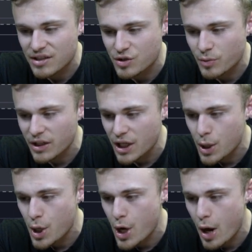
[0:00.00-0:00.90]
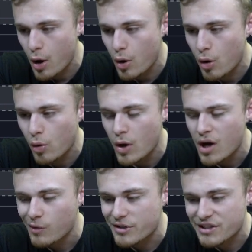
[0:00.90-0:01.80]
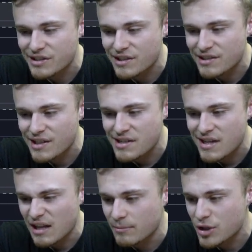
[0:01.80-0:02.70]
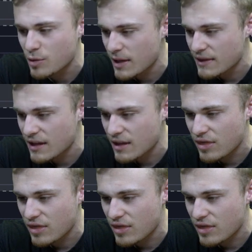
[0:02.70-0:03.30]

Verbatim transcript: there's really no resistances in between the